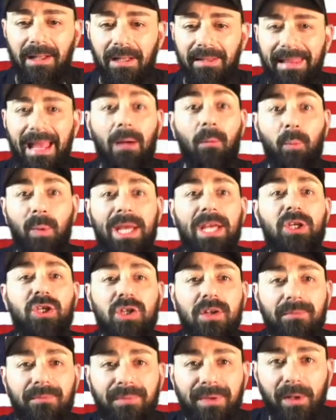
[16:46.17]
that we
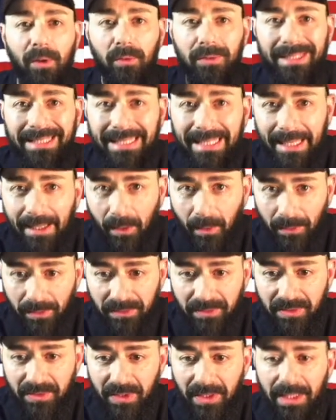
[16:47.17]
should feel
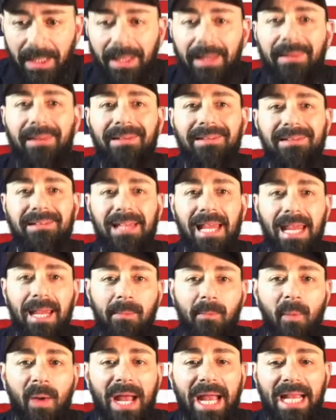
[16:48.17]
guilt the
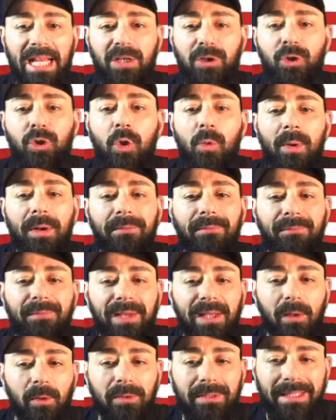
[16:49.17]
same way you would
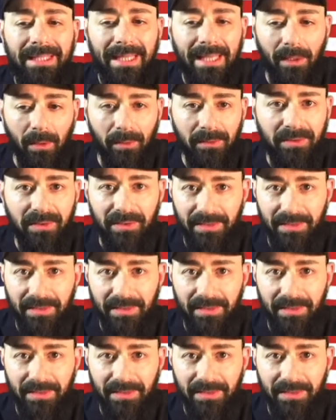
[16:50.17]
feel guilt.